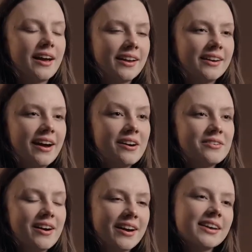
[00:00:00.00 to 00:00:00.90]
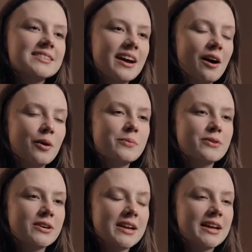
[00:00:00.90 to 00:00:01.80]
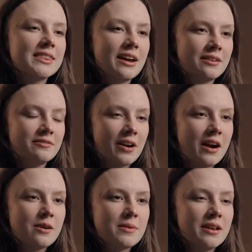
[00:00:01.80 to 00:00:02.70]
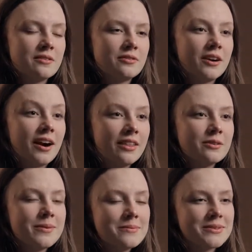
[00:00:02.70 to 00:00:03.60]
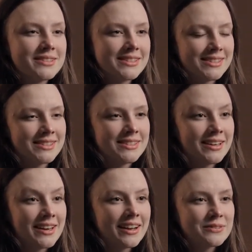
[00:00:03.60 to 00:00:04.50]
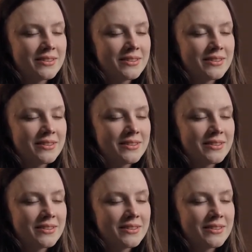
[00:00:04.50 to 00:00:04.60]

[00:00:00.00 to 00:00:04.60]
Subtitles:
And now I get to help create that environment for other people to connect